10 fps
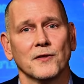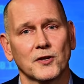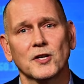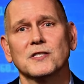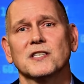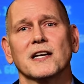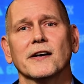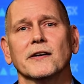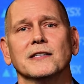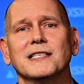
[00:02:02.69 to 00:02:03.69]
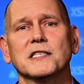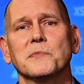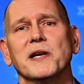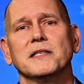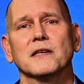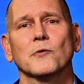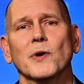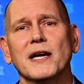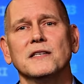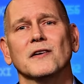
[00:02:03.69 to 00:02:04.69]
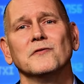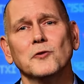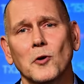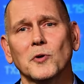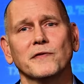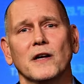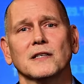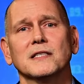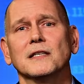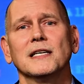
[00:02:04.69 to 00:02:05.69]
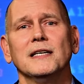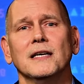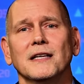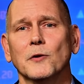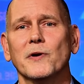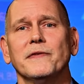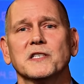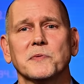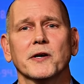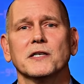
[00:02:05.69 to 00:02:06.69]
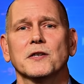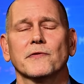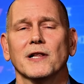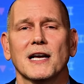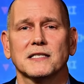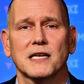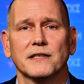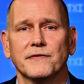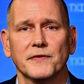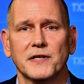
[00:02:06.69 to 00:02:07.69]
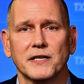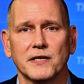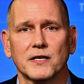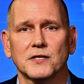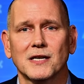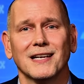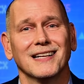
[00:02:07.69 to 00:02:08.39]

The good scenario anticipates a range of normal volatility that we've experienced over the last 10 to 15 years,